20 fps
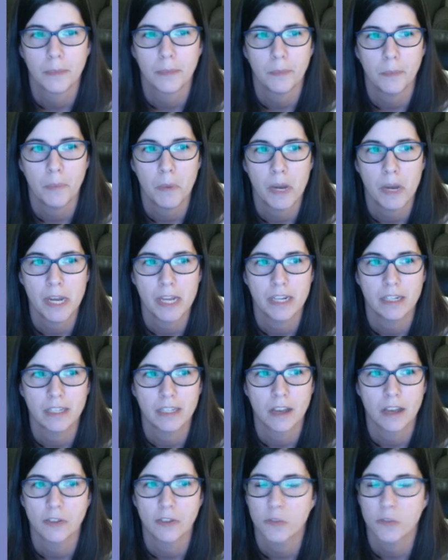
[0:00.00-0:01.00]
but
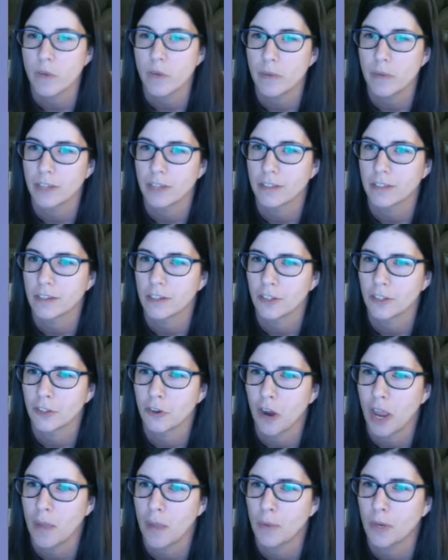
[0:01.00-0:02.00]
I'll do my best to
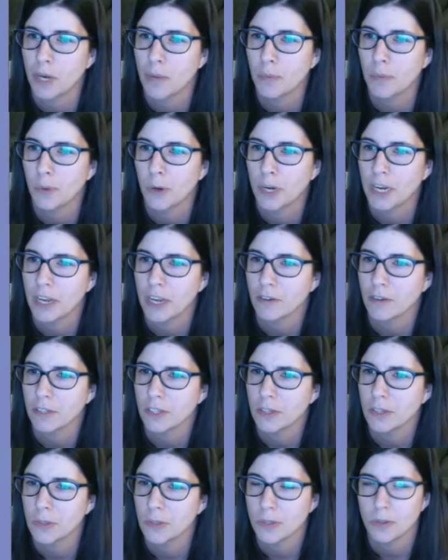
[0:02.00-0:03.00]
describe what I'm pointing out
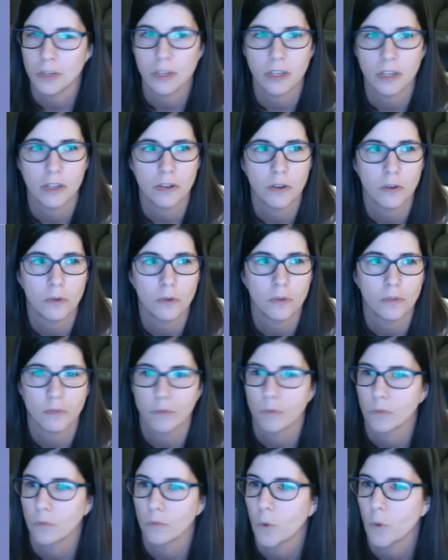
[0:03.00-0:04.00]
to so that you can know
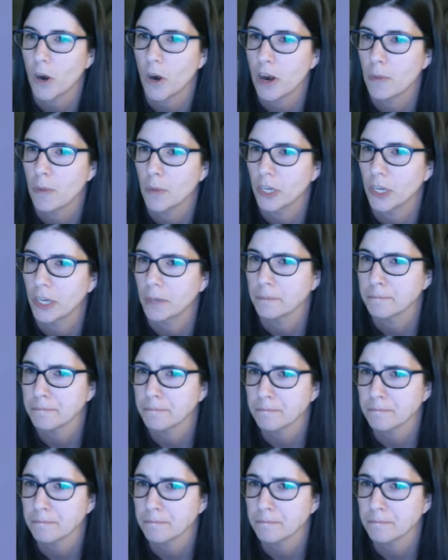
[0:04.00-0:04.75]
where I'm looking.